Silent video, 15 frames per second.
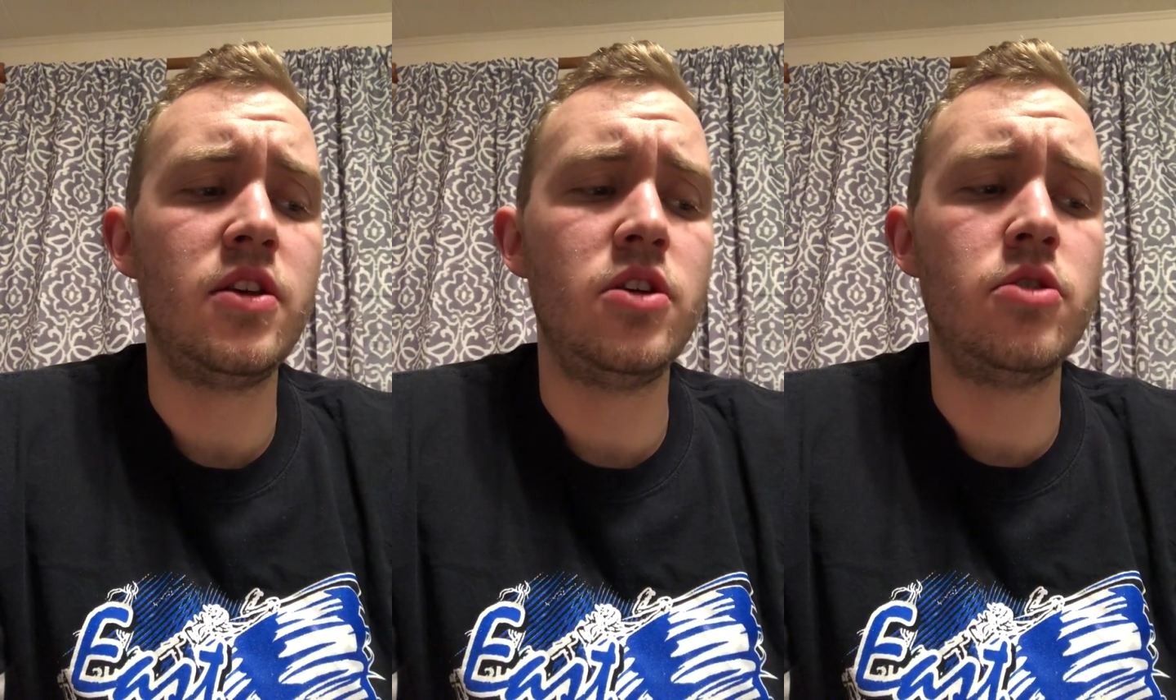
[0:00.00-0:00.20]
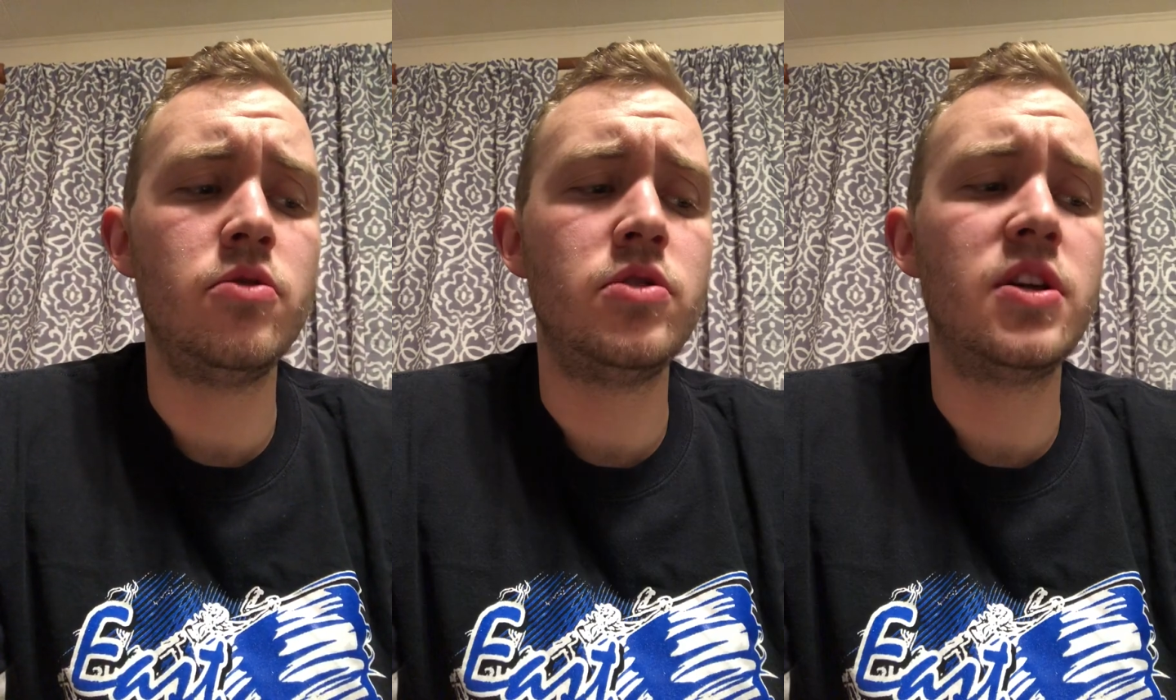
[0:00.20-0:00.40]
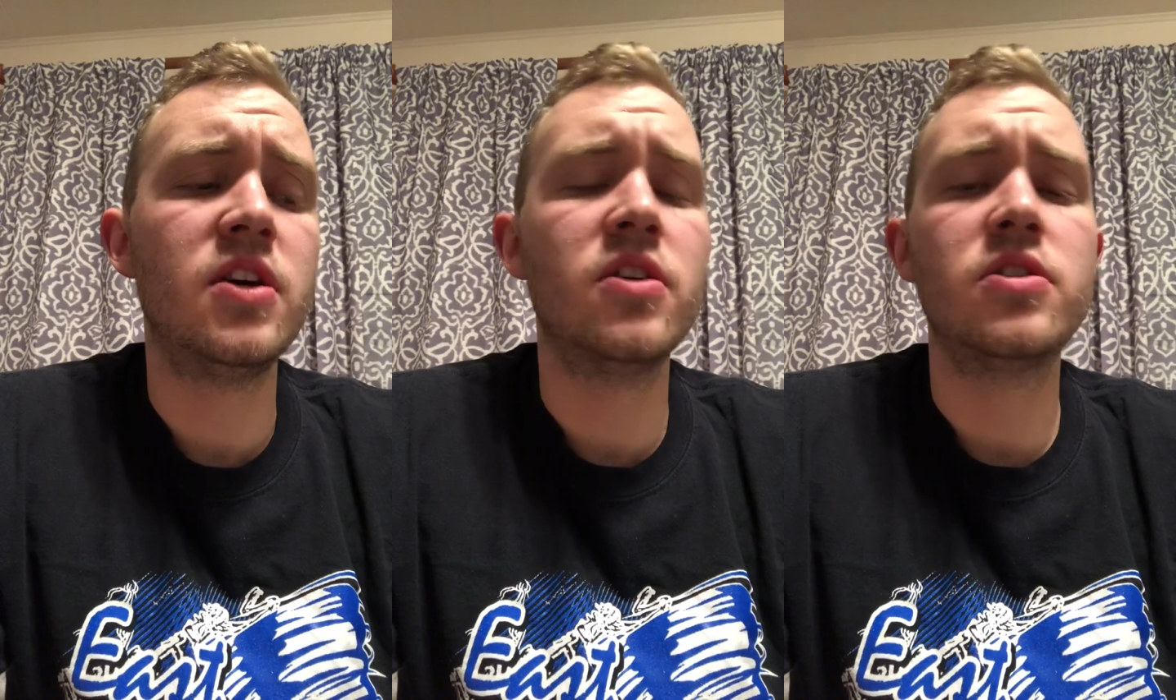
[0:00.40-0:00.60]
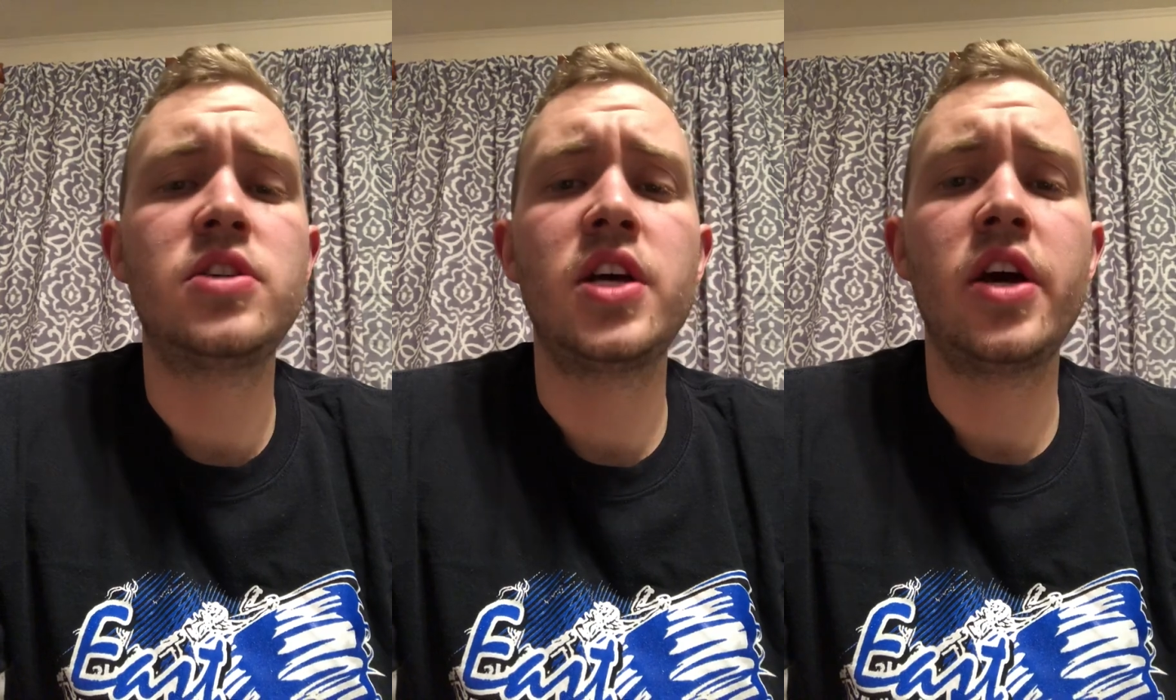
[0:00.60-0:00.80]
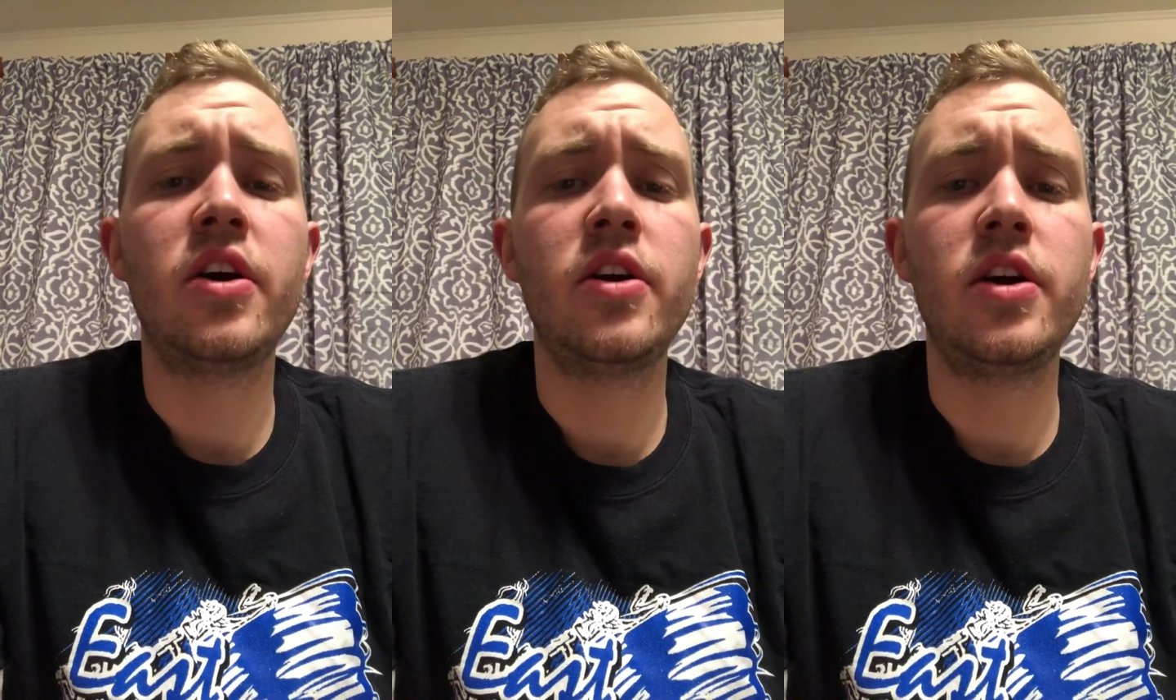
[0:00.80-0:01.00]

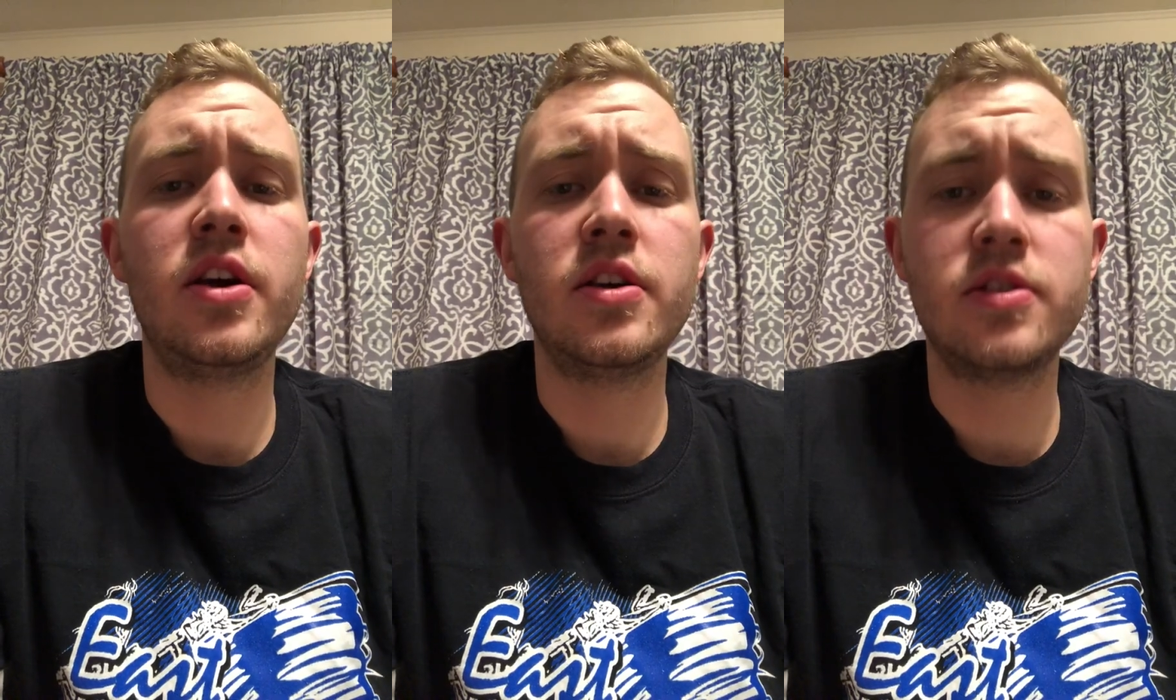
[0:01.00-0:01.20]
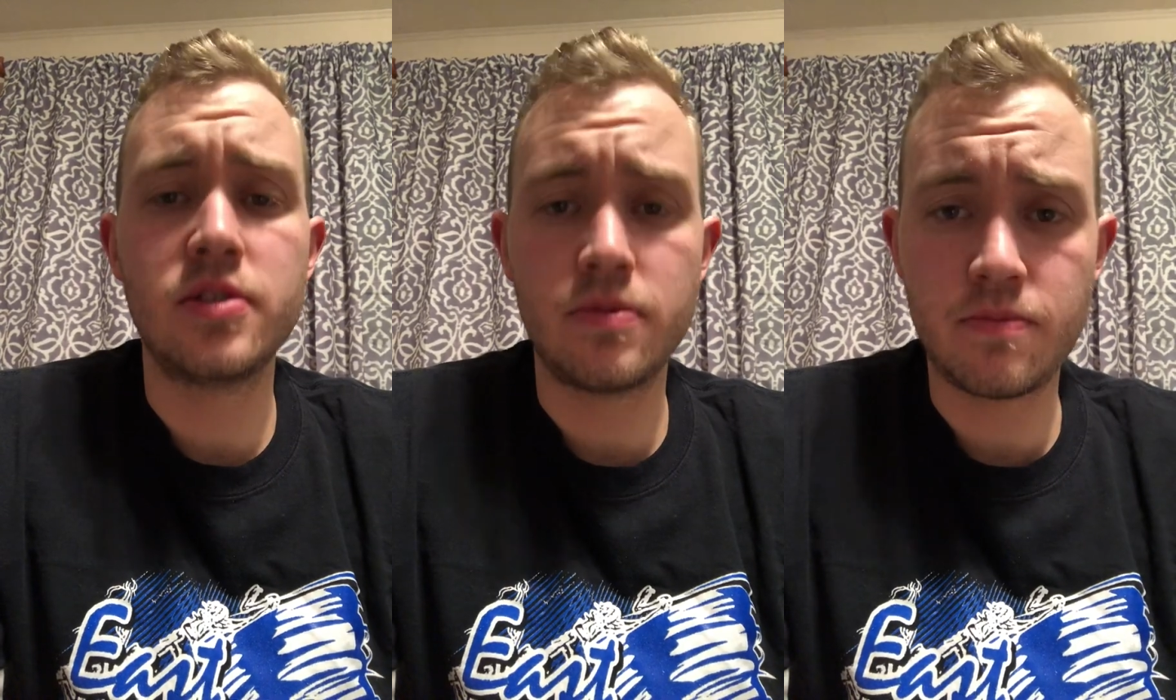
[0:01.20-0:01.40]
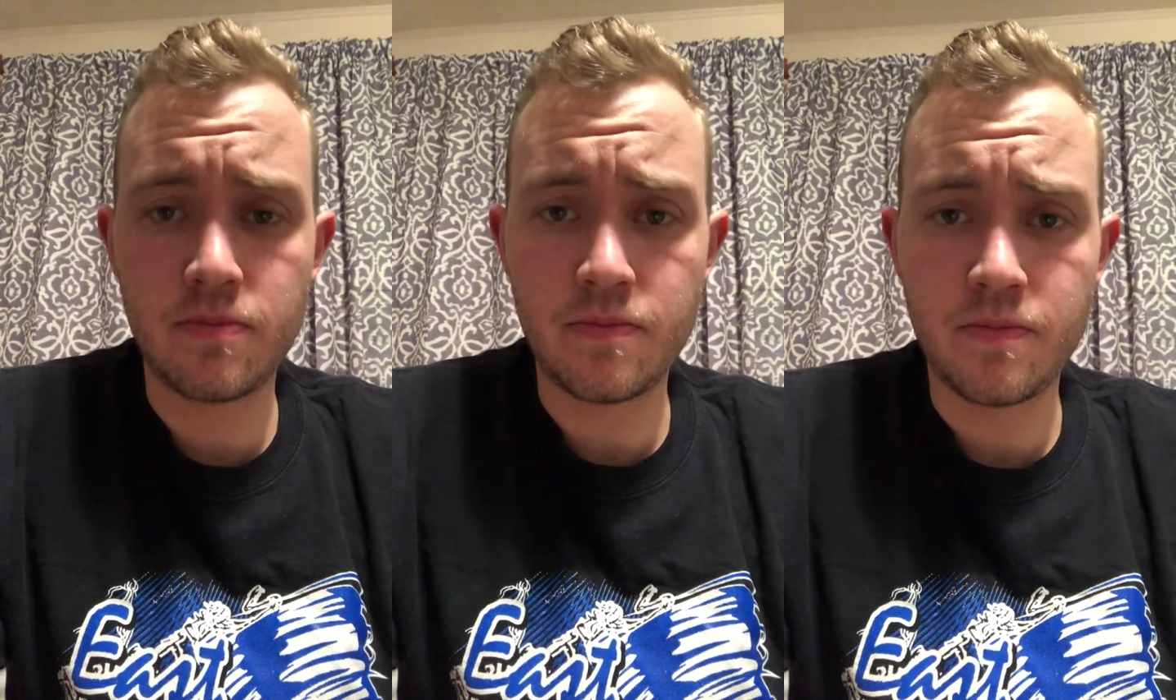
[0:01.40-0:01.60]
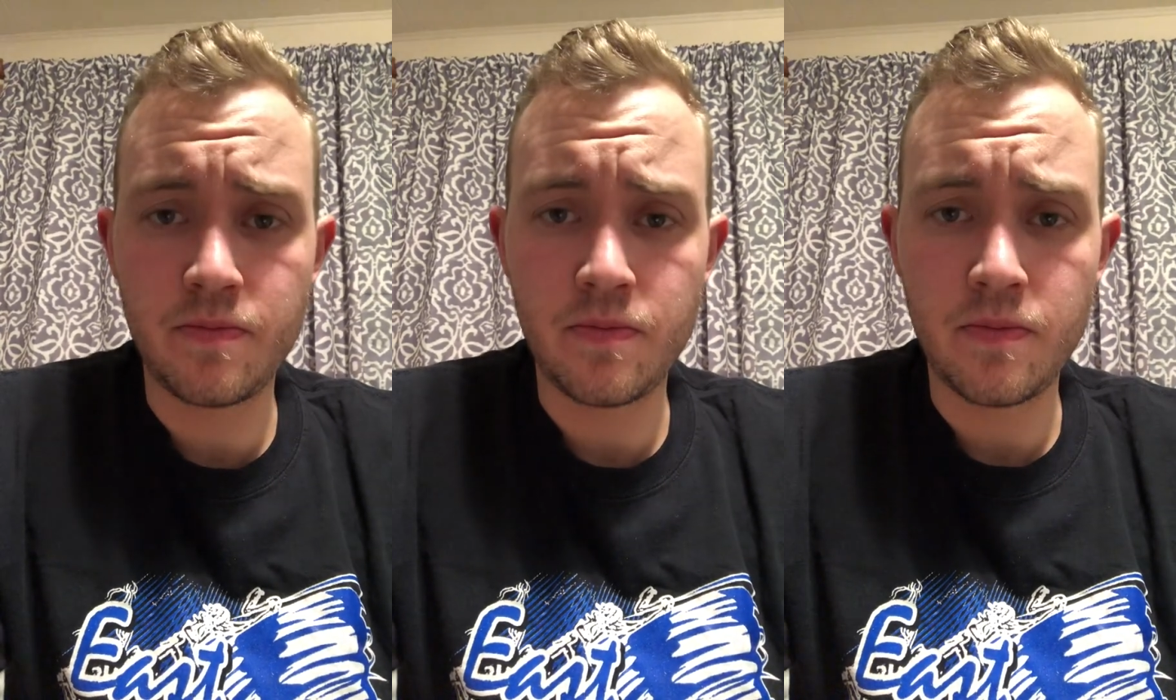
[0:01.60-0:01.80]
utilitarianism